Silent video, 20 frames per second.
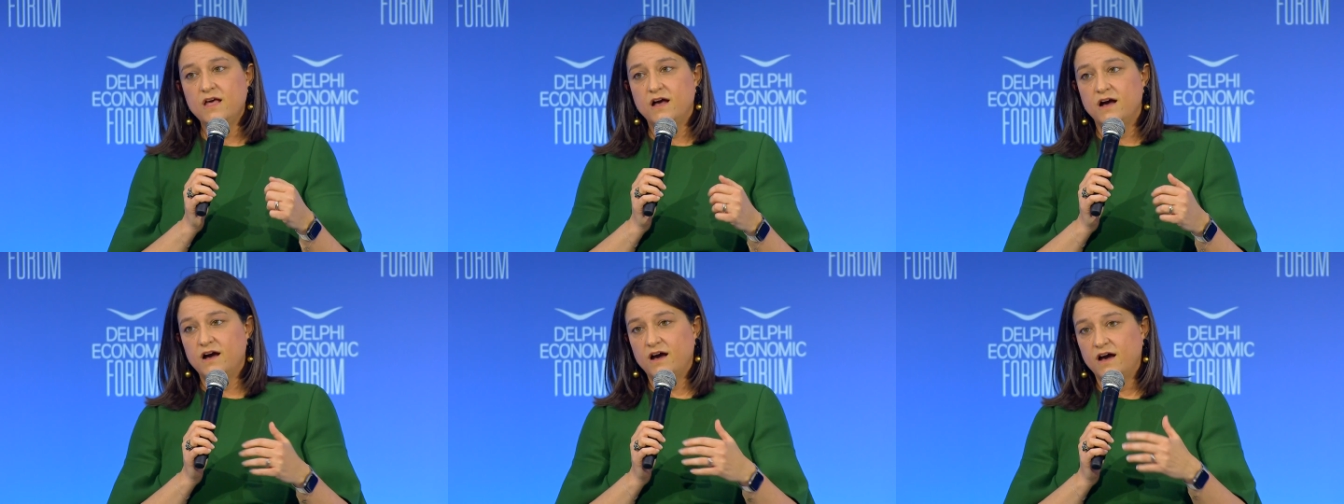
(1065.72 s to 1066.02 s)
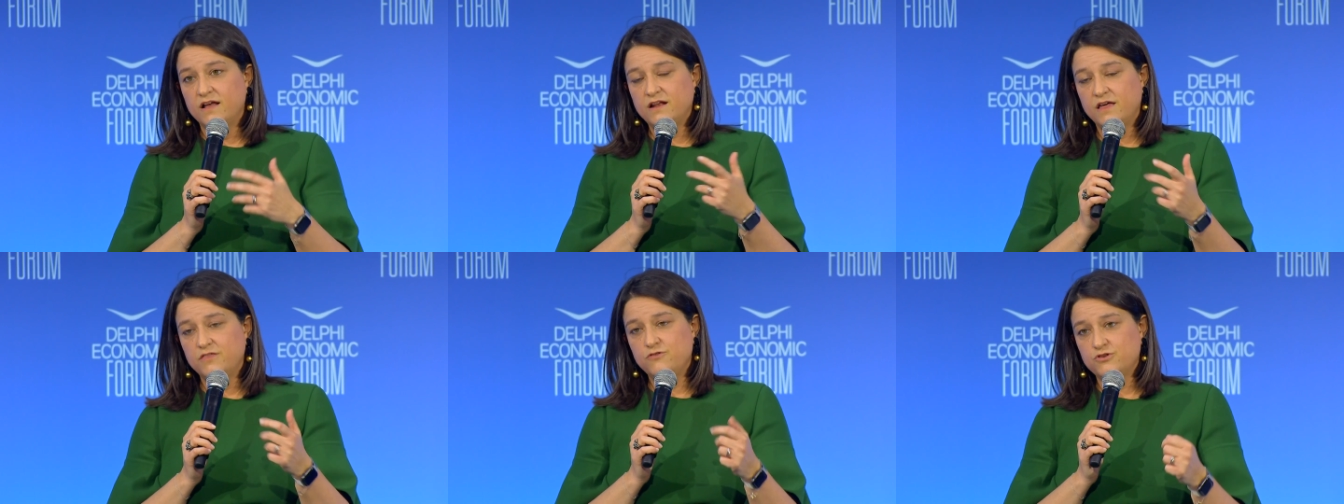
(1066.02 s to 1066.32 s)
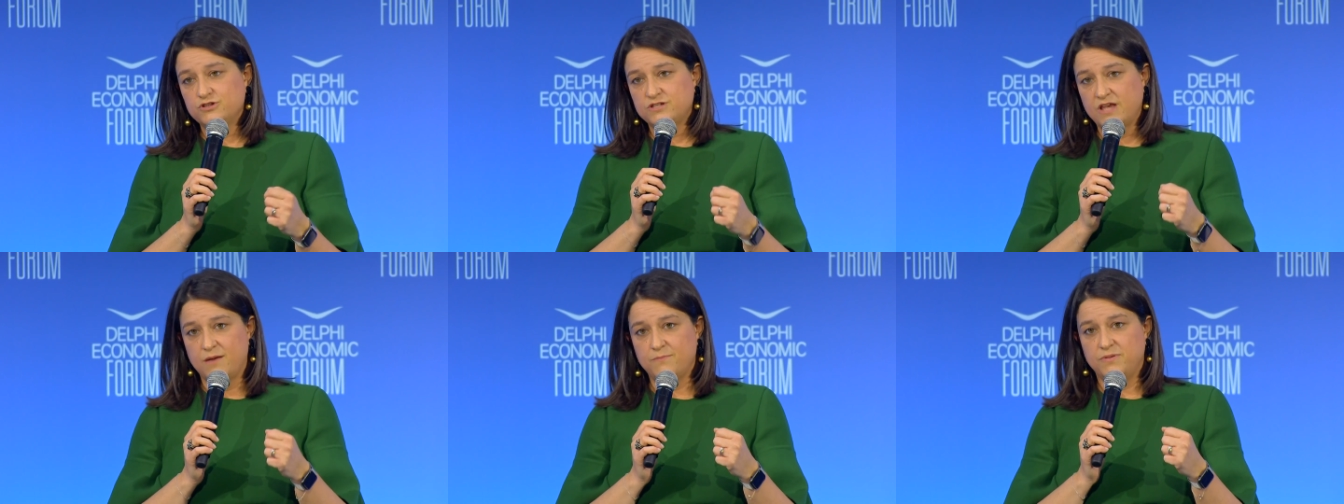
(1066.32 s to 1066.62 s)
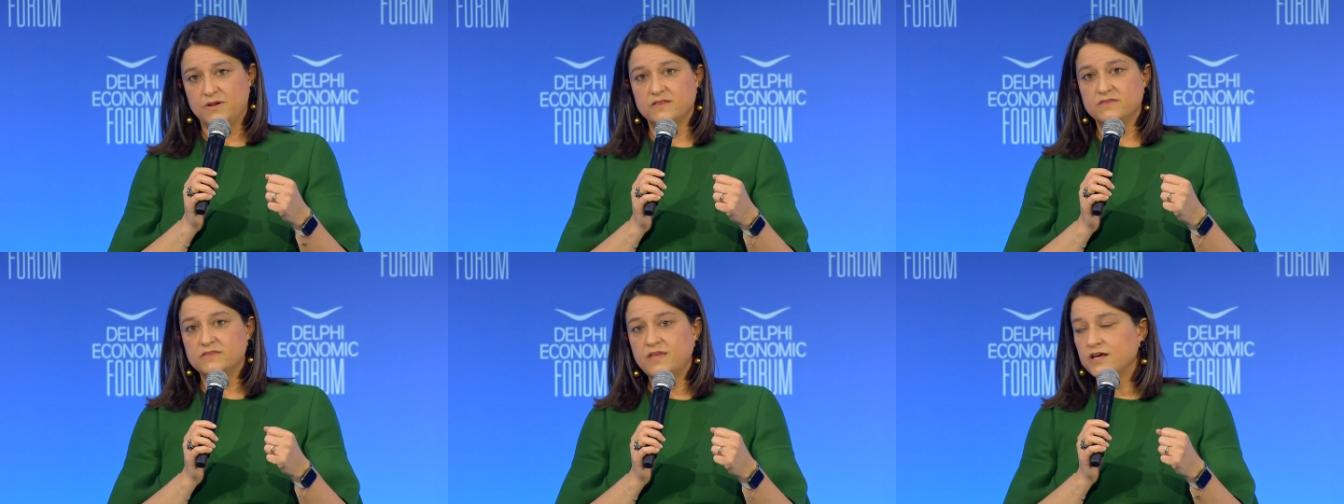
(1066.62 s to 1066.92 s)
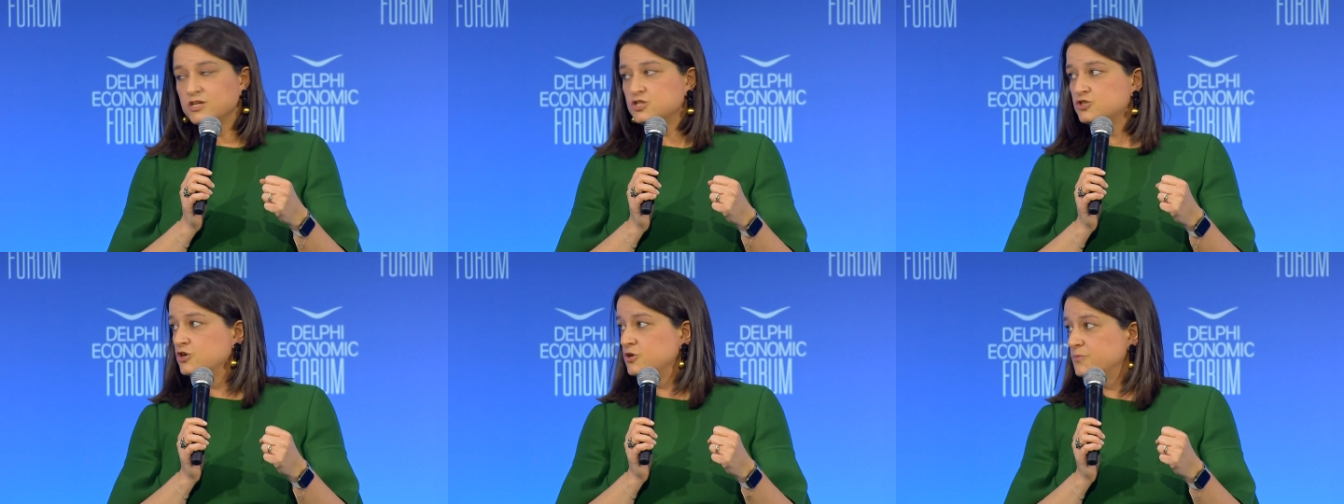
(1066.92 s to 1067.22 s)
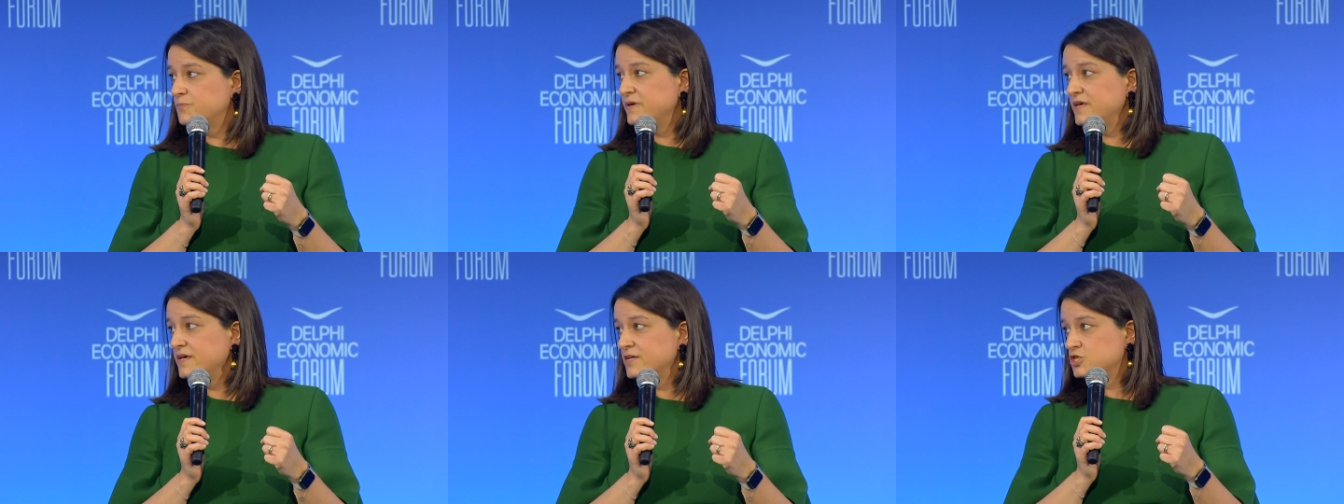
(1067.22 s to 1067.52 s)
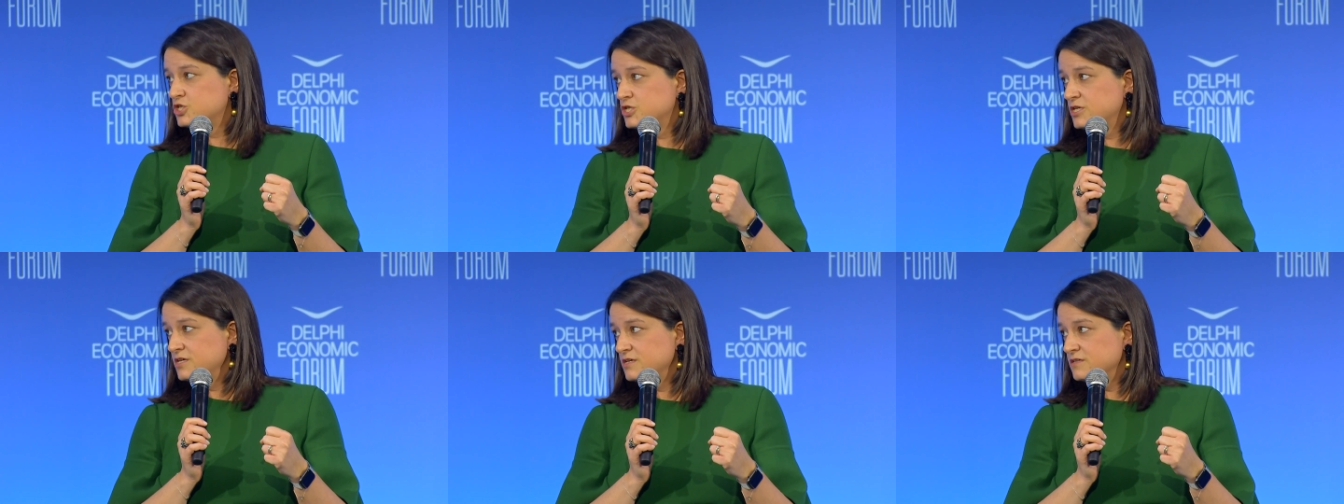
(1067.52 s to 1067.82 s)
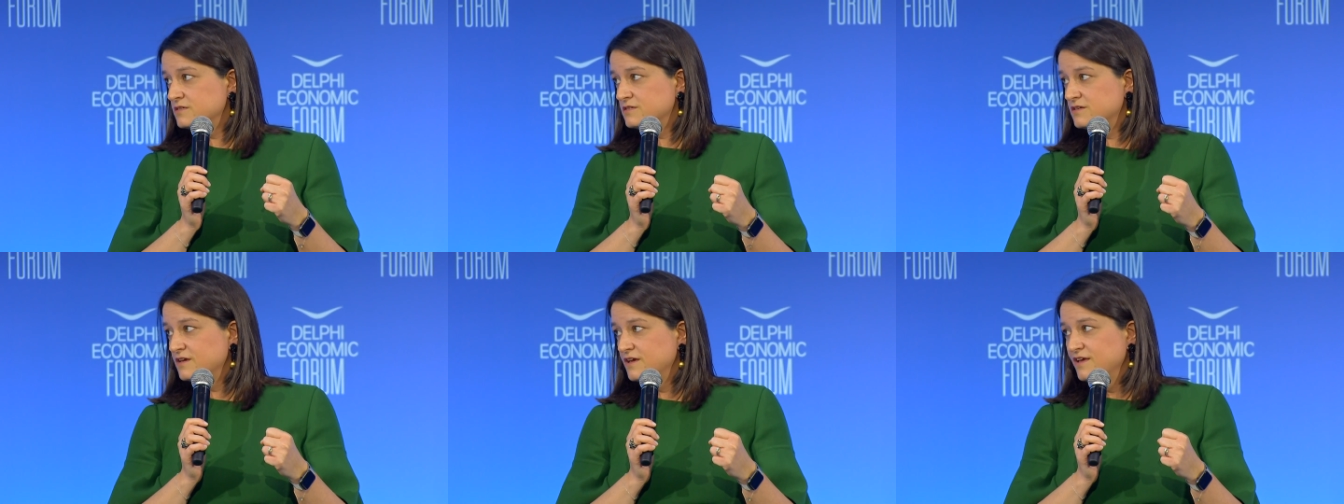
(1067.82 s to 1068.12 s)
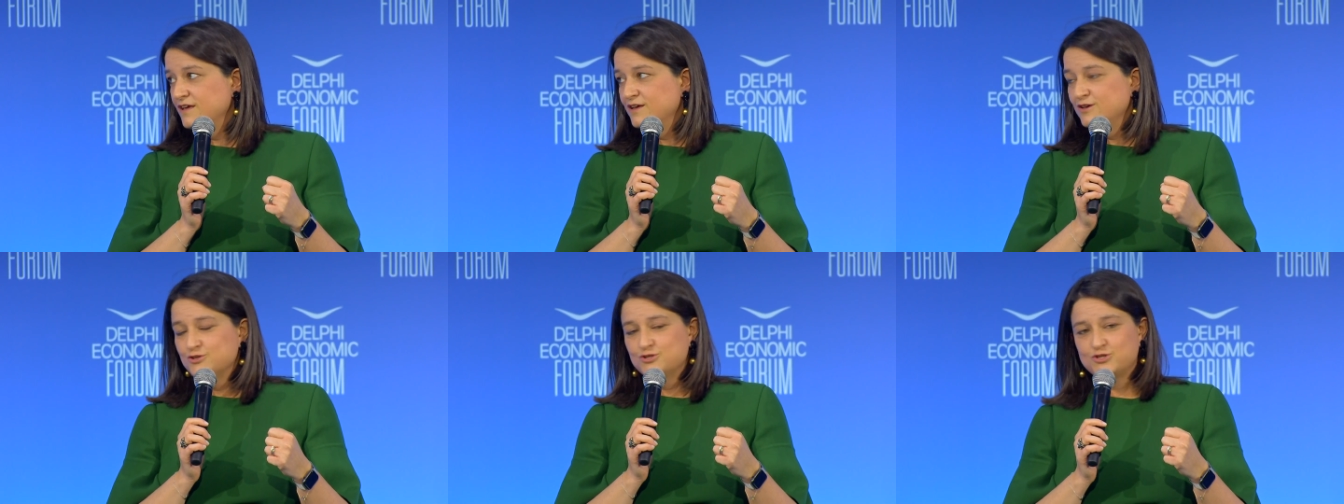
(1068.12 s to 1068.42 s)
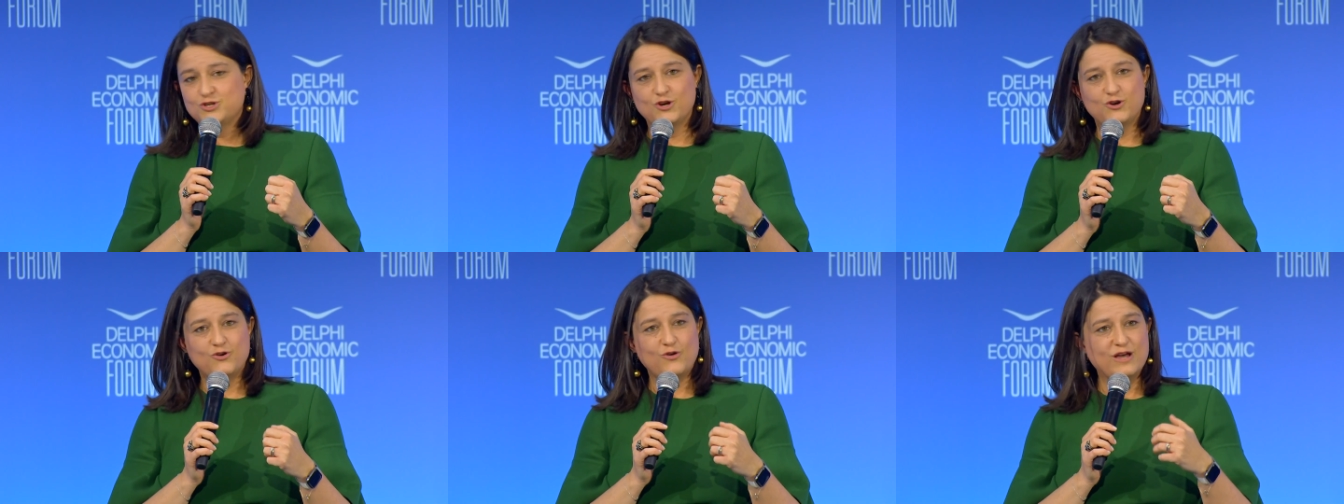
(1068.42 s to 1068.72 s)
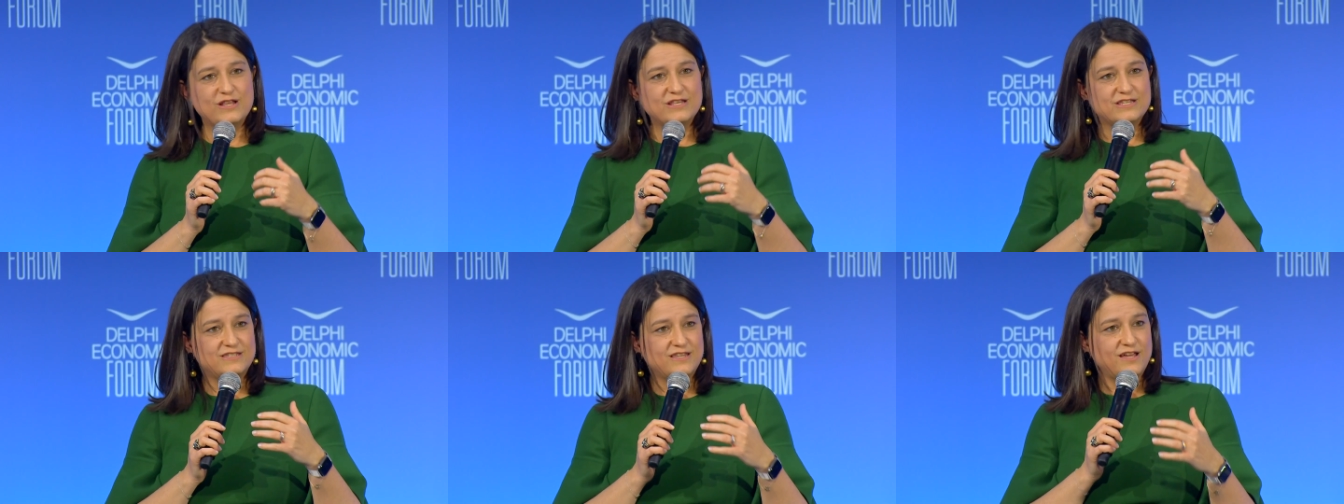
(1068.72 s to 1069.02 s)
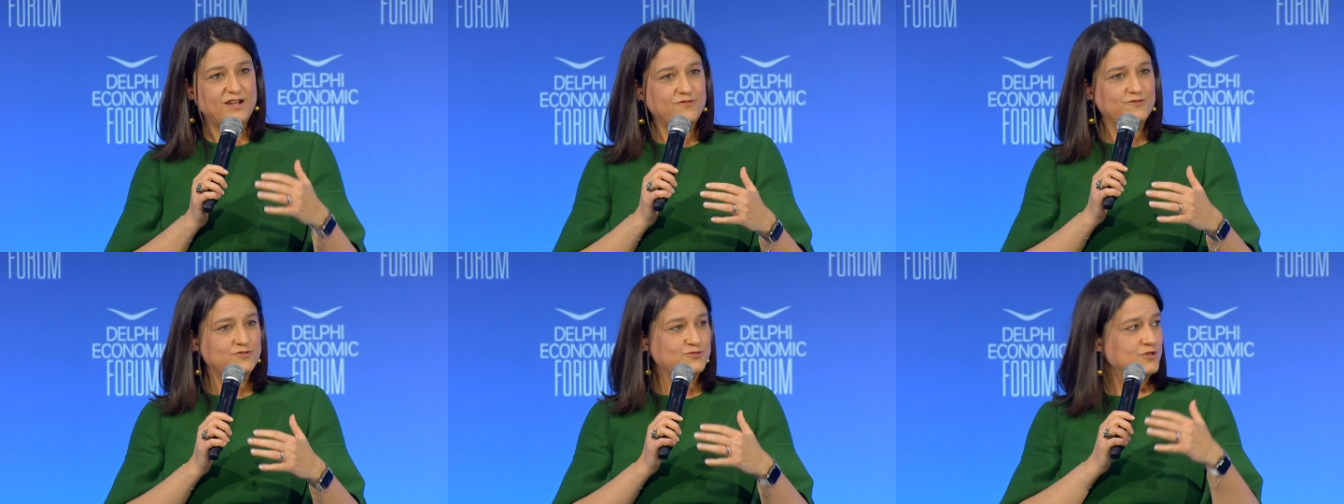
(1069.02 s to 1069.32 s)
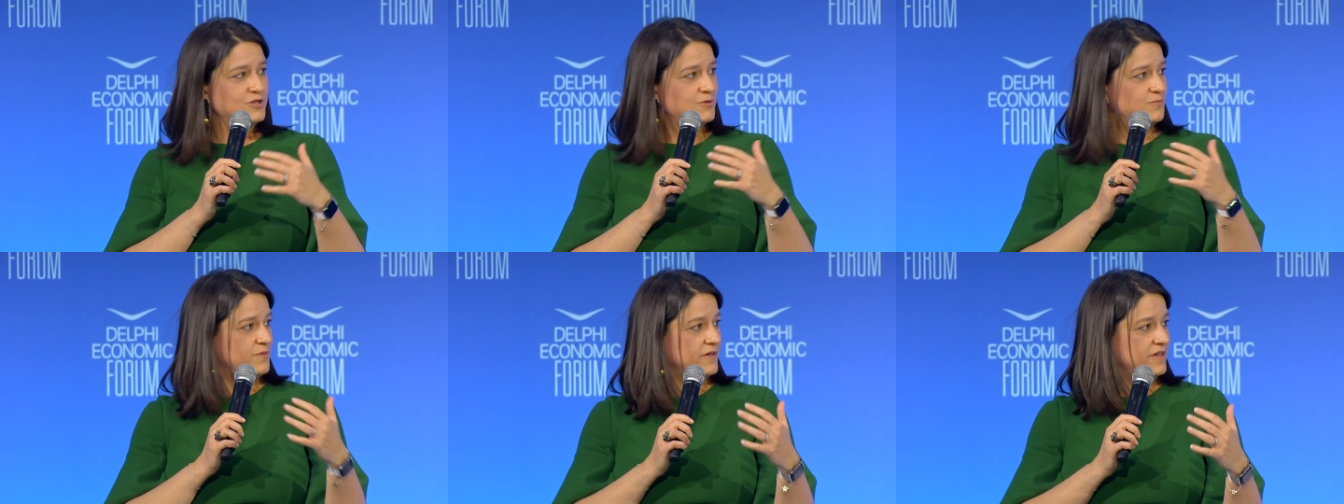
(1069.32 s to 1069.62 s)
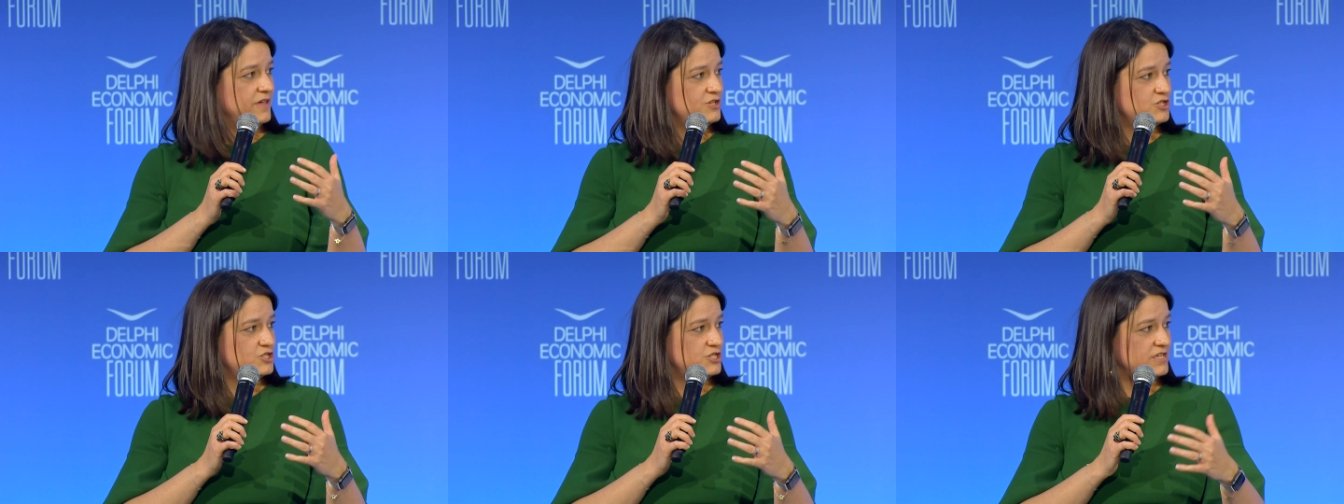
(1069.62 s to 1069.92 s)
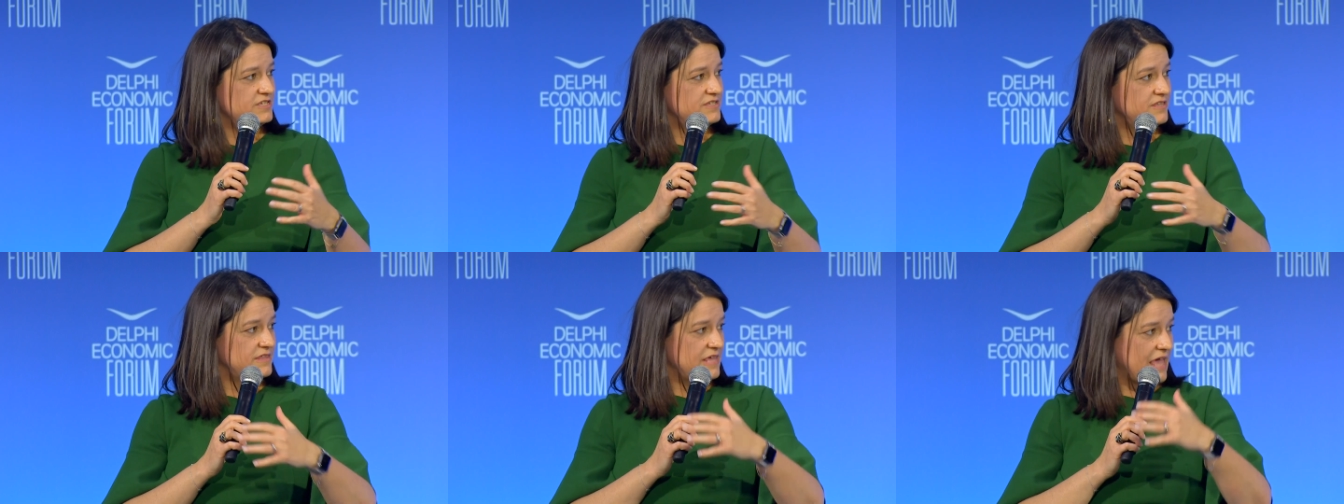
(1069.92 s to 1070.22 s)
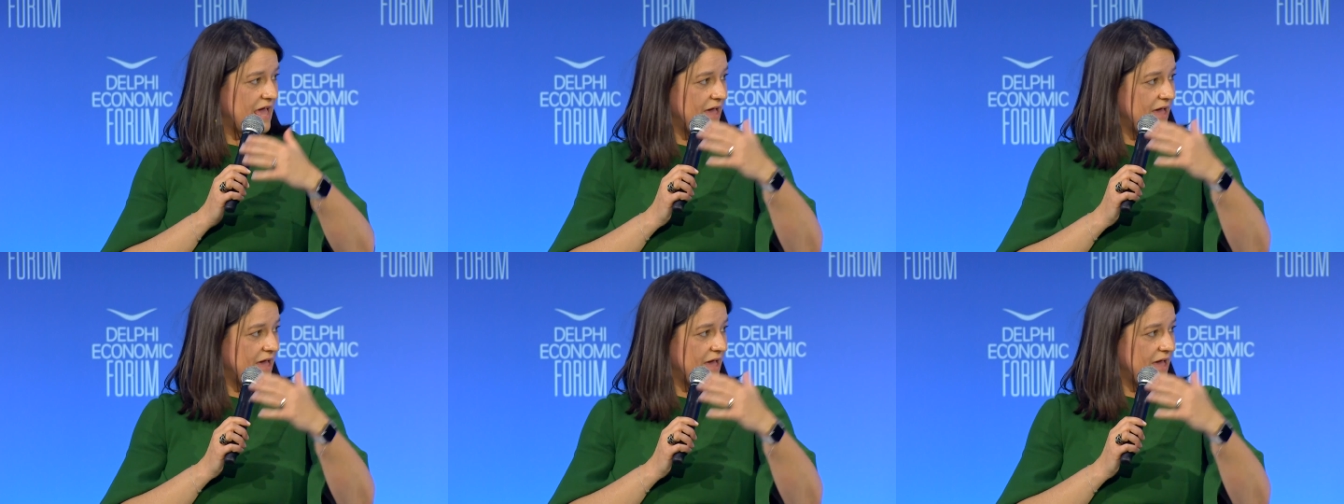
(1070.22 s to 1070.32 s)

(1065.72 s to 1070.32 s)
Uh, another example, industrial PhDs. Mm -hmm. So instead of doing PhDs in the